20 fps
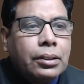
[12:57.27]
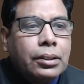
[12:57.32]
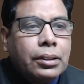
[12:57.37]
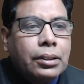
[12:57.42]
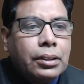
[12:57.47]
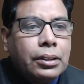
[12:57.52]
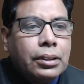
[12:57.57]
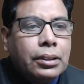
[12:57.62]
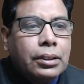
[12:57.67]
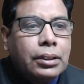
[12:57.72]

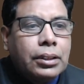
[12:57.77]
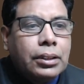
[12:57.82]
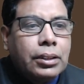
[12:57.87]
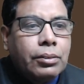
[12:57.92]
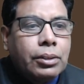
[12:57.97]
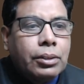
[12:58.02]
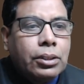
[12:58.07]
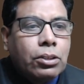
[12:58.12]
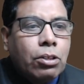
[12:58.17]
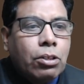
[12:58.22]
C is
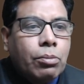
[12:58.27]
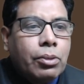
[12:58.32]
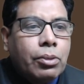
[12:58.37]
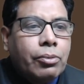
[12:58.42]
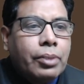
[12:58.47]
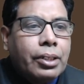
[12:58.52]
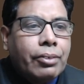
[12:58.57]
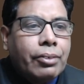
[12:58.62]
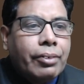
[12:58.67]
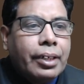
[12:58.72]

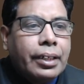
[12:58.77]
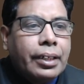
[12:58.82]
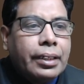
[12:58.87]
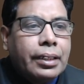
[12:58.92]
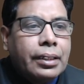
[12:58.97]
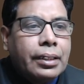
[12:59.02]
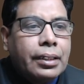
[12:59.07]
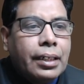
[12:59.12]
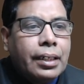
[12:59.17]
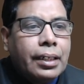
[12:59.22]
7,128,
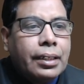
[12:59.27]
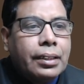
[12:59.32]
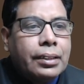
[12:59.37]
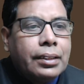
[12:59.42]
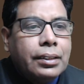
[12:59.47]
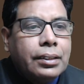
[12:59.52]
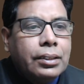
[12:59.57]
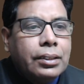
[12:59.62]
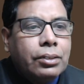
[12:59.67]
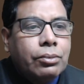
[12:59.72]
and D
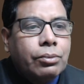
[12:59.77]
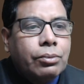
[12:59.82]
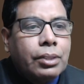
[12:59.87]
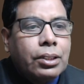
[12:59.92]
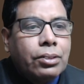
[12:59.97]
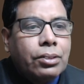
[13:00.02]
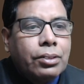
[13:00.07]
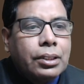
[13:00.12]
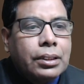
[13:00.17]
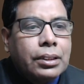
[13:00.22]
is
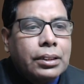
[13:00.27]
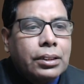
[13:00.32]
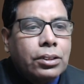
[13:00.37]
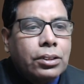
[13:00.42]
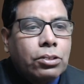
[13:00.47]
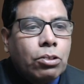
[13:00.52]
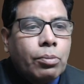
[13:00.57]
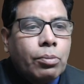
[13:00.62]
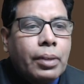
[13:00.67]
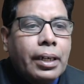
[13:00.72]

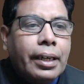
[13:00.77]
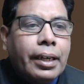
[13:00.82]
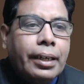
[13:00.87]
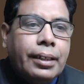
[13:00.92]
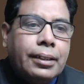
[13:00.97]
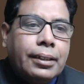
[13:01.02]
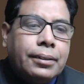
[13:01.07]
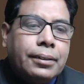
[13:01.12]
126,8.